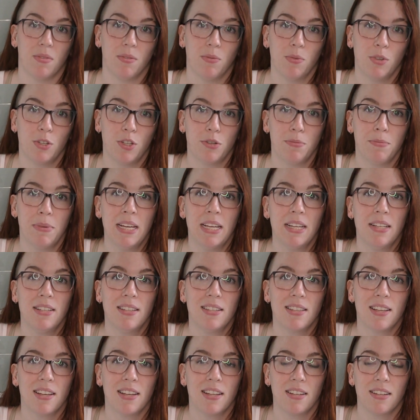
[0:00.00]
Which
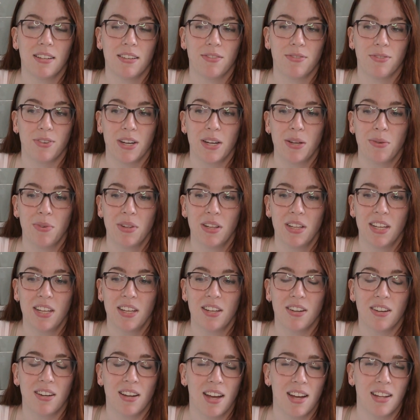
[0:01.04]
means that frequently
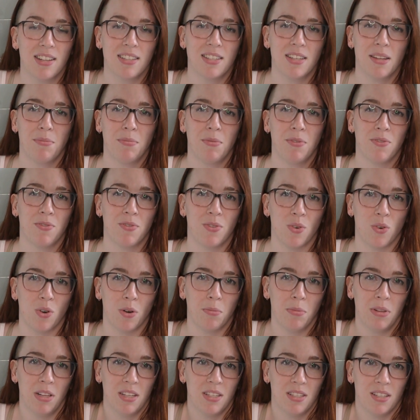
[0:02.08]
your concept of
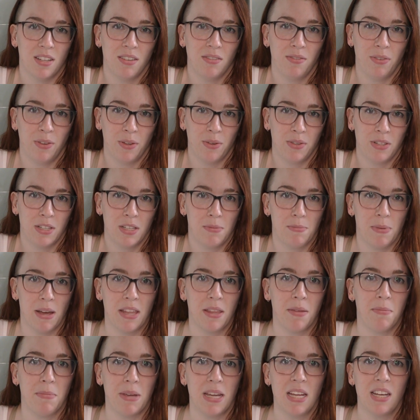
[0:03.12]
normal is influenced by
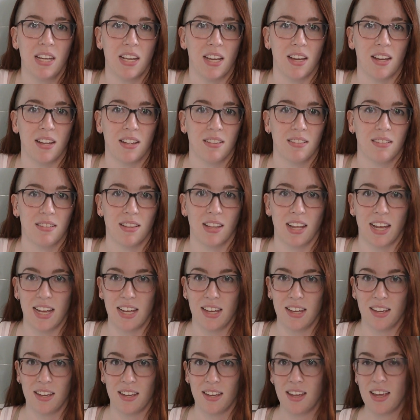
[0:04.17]
the media.
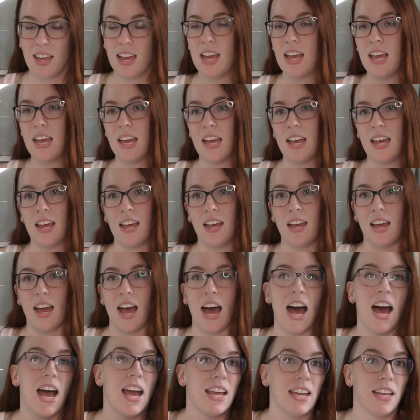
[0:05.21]
Like,
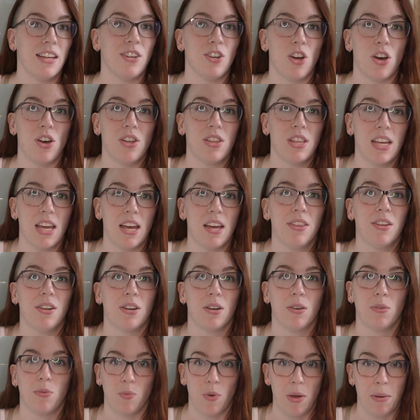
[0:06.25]
I and all the
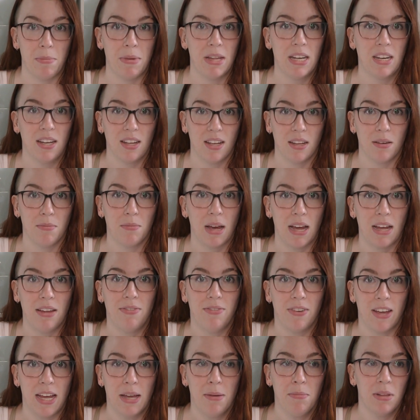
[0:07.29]
other women in my
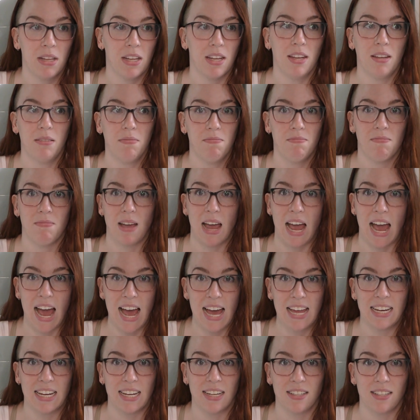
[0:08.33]
family
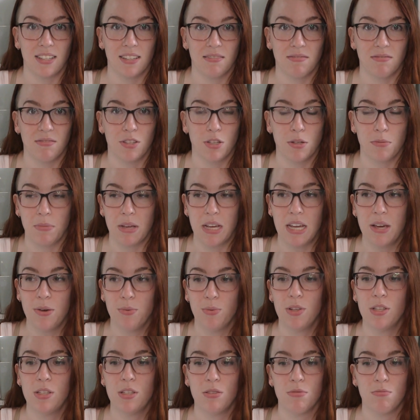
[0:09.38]
had it. To me, it
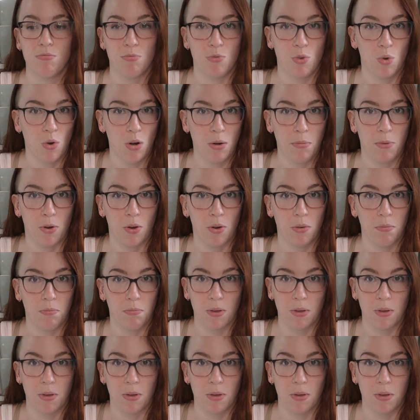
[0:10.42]
was normal.